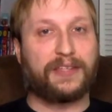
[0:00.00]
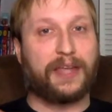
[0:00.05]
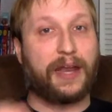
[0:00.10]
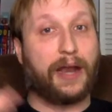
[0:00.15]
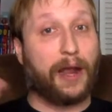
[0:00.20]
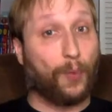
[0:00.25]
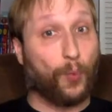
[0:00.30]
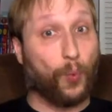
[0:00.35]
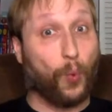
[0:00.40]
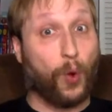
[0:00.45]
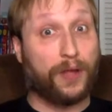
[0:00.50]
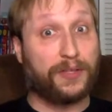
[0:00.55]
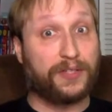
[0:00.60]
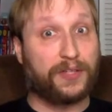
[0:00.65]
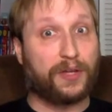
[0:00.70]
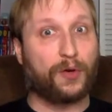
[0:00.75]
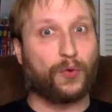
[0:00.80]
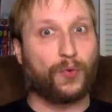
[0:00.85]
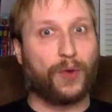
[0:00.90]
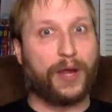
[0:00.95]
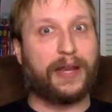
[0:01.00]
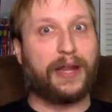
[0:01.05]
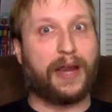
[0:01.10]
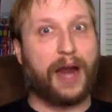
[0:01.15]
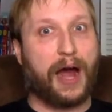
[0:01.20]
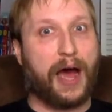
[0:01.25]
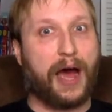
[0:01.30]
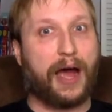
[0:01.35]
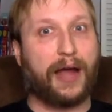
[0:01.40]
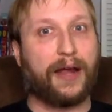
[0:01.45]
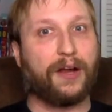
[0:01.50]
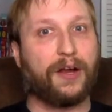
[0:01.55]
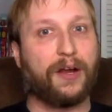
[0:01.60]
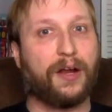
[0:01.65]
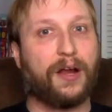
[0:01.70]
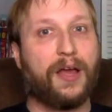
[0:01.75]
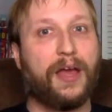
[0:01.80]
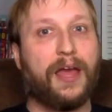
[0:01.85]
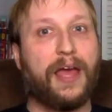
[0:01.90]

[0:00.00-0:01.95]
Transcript: and I was gonna rate it higher